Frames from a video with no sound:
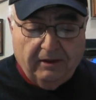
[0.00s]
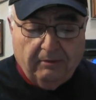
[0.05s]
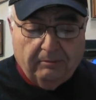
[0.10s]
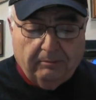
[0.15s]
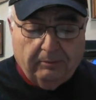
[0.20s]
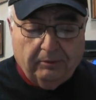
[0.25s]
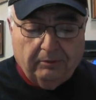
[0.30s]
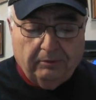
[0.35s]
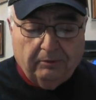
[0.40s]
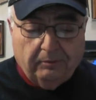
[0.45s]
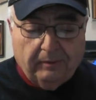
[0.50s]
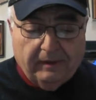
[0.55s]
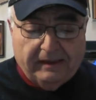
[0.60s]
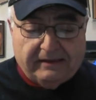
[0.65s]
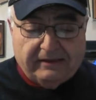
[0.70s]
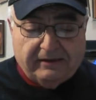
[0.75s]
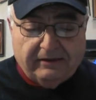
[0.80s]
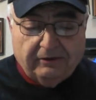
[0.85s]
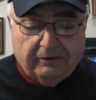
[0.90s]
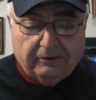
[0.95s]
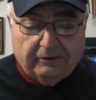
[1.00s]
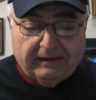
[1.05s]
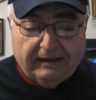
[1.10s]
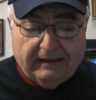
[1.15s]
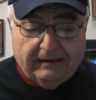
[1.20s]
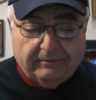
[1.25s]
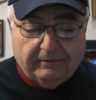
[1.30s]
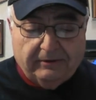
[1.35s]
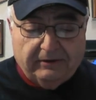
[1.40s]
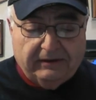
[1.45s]
Poole wasted no
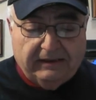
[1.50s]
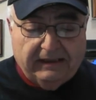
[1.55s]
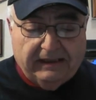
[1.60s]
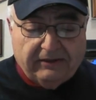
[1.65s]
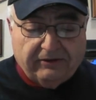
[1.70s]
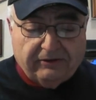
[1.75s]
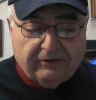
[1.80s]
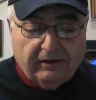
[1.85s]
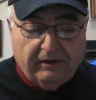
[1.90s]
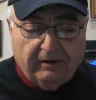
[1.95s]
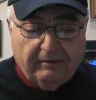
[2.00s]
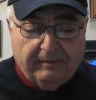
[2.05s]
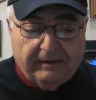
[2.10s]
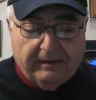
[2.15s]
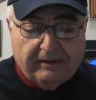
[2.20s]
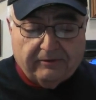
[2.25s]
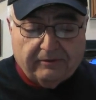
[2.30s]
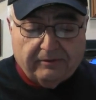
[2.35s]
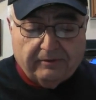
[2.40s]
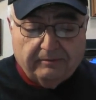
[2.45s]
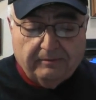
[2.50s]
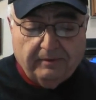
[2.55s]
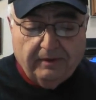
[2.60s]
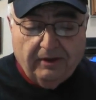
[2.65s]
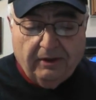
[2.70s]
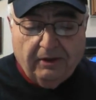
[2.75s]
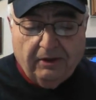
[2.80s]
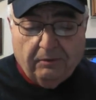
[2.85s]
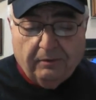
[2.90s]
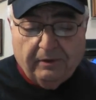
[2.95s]
time to dash to her bedroom,
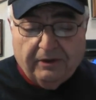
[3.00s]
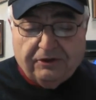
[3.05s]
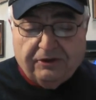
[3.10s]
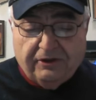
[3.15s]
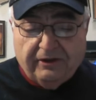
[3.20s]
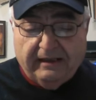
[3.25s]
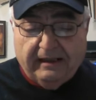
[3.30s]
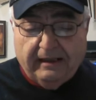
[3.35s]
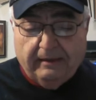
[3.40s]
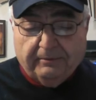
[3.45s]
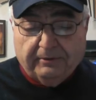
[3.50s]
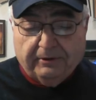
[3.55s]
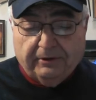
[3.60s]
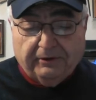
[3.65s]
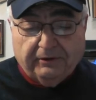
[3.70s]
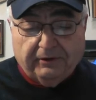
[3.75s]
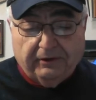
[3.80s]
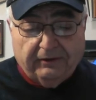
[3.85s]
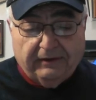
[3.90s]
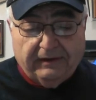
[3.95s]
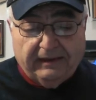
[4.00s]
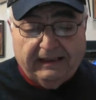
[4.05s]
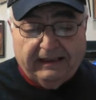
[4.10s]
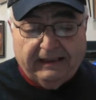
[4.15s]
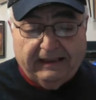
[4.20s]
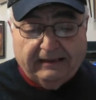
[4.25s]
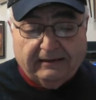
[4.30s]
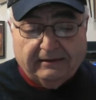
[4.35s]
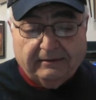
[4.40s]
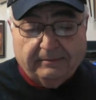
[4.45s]
where she kept her .38
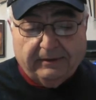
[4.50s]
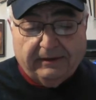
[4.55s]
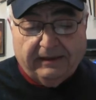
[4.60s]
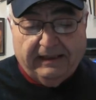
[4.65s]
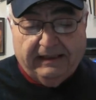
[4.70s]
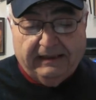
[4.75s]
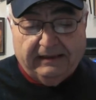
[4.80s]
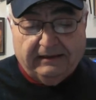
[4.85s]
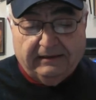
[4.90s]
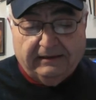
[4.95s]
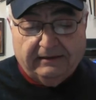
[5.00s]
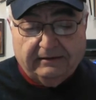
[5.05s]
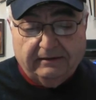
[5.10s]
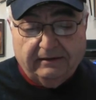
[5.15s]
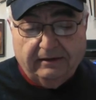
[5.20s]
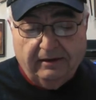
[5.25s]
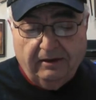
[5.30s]
caliber handgun.